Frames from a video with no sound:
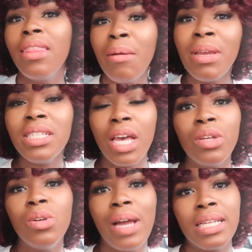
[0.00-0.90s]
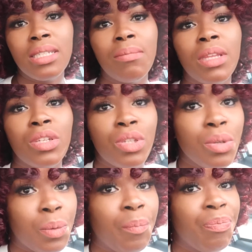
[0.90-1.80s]
let me tell you guys something
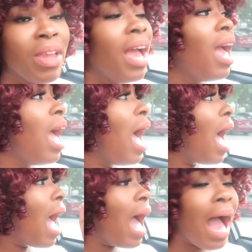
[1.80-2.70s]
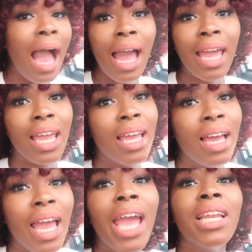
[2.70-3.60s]
too.
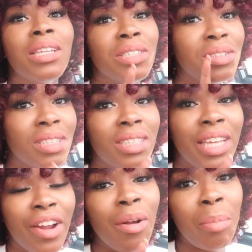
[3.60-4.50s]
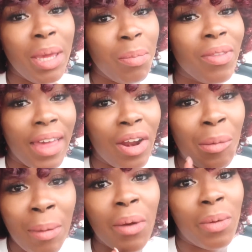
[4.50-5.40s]
And there are people that
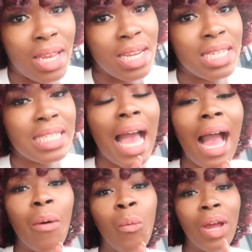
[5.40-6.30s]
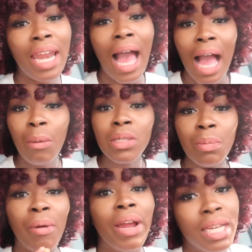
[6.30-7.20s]
are my witness. When I
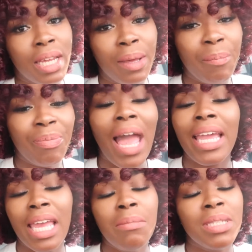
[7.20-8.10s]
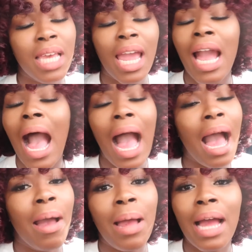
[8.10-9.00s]
was pregnant, I kept saying
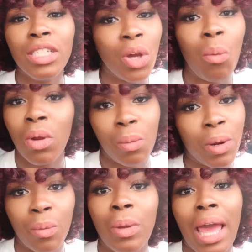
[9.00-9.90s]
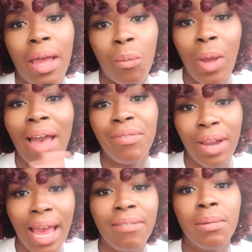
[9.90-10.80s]
I don't want to work. After
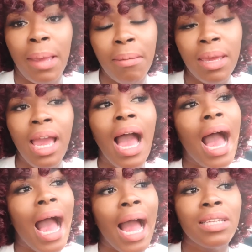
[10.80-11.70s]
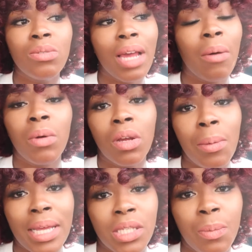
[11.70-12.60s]
I have the baby, I do not want to
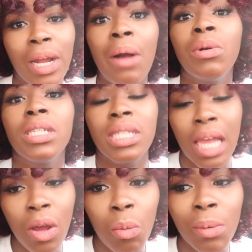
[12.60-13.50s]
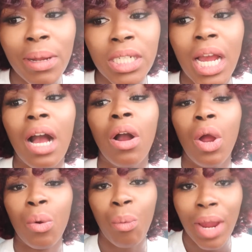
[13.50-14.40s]
go back to work. I want to stay home with my child,
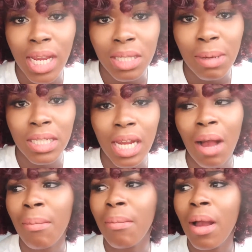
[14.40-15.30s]
raise my child,